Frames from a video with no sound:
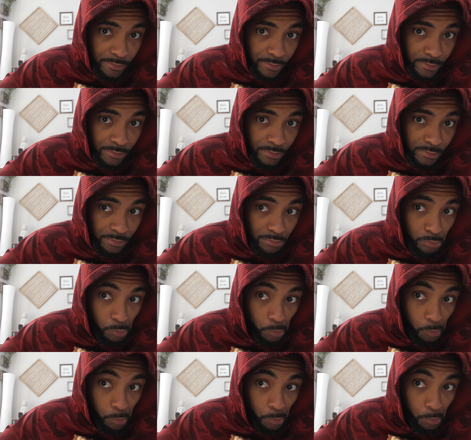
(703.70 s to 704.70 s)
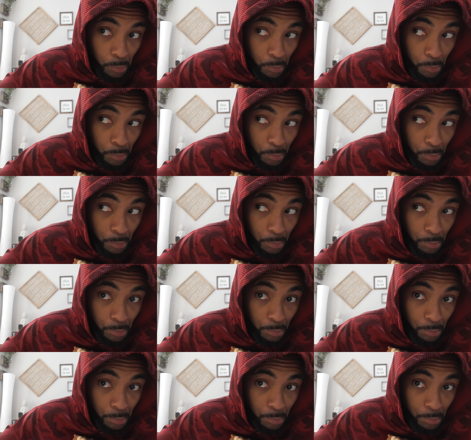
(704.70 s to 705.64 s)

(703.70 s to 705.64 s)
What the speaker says: Nothing is said.